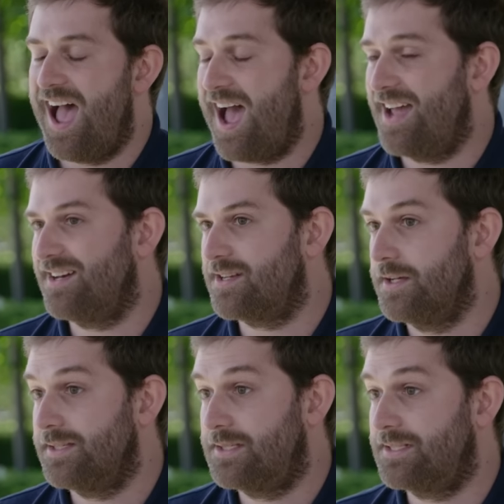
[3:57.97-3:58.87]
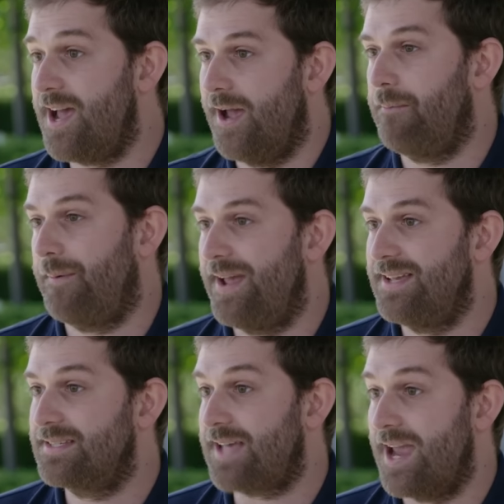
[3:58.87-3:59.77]
And STEP
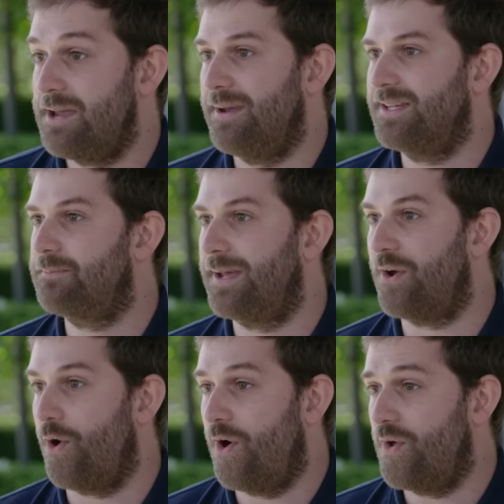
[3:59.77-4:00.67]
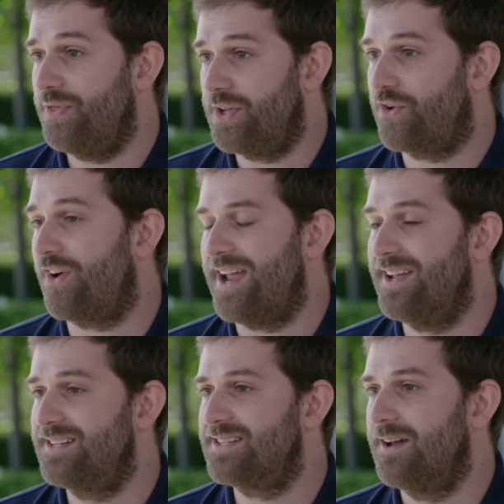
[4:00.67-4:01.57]
is aiming to be on the grid